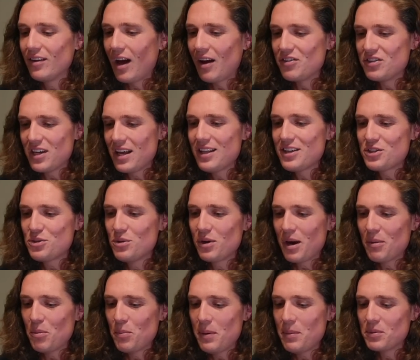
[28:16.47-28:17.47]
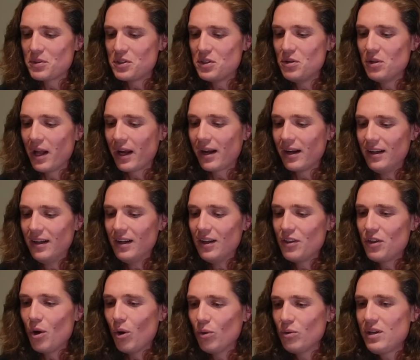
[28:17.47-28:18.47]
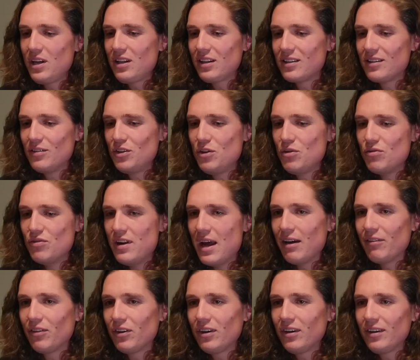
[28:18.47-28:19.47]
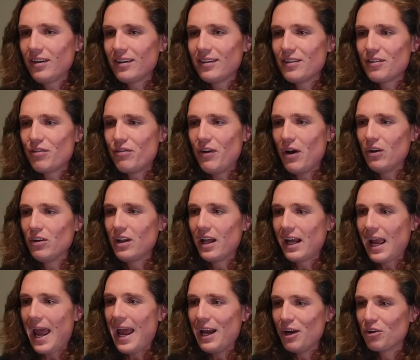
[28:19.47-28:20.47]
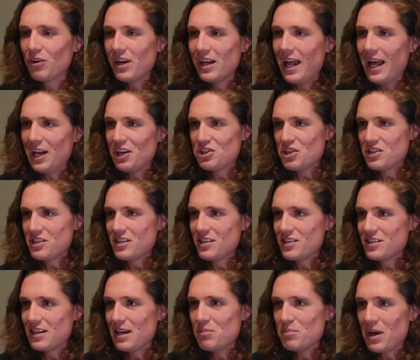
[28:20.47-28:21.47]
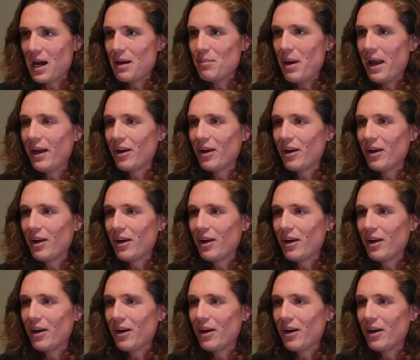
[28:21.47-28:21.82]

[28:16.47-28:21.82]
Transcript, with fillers: I've said this to a couple people too, like the only, you've never felt like angry and anxious at the same time.